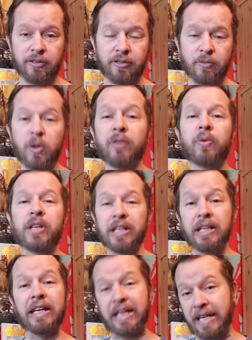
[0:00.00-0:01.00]
what if we
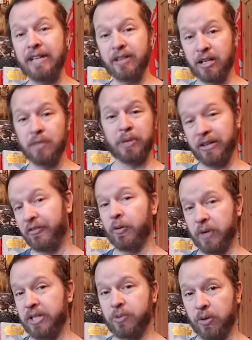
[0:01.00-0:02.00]
didn't need to compete for
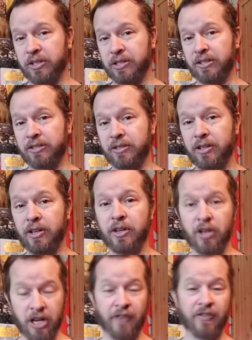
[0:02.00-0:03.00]
resources?
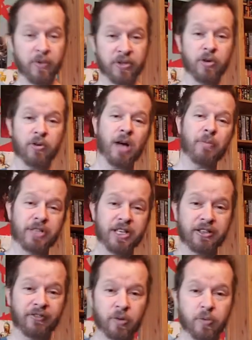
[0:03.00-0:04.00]
If there was no
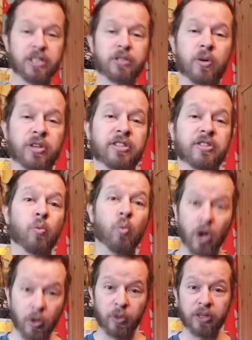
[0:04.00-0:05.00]
competition for resources,
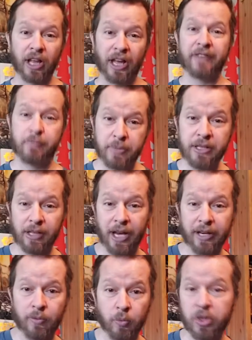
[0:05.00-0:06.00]
what would life be
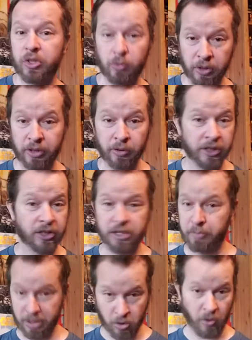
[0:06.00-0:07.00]
like? Would you literally just
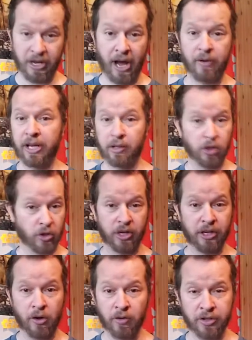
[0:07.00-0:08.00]
be going out and
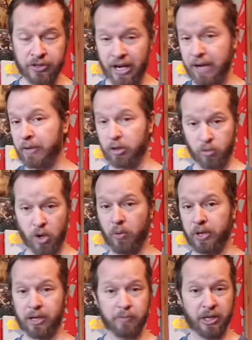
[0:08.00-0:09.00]
learning all the time and
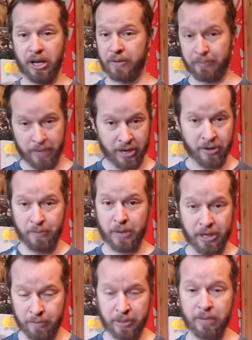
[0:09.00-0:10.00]
growing and becoming better and
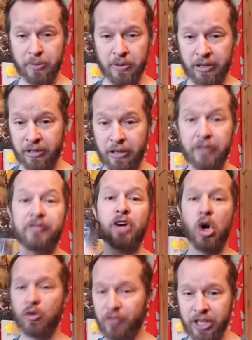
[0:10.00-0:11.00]
better people and
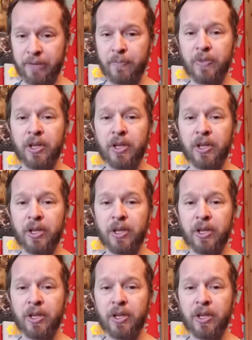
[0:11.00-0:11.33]
evolving?